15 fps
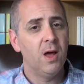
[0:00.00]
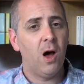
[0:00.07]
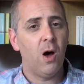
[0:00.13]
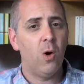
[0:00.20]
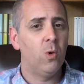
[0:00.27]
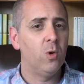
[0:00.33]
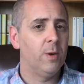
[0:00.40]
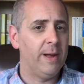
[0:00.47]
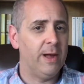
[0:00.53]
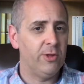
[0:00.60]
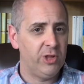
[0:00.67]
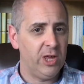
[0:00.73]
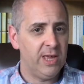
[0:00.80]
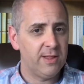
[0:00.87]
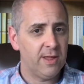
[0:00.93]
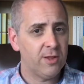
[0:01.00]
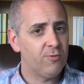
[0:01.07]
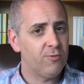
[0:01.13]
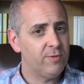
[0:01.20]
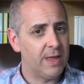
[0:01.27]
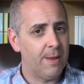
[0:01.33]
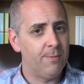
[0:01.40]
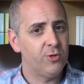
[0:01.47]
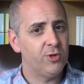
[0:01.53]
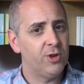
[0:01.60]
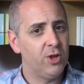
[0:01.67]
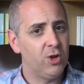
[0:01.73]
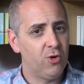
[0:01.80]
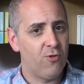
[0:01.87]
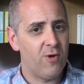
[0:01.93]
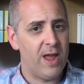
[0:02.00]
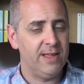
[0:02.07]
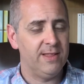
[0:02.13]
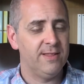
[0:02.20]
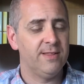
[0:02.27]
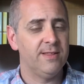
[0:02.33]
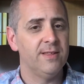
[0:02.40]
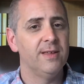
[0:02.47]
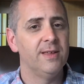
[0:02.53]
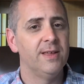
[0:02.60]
are all about Jesus, redemption and grace.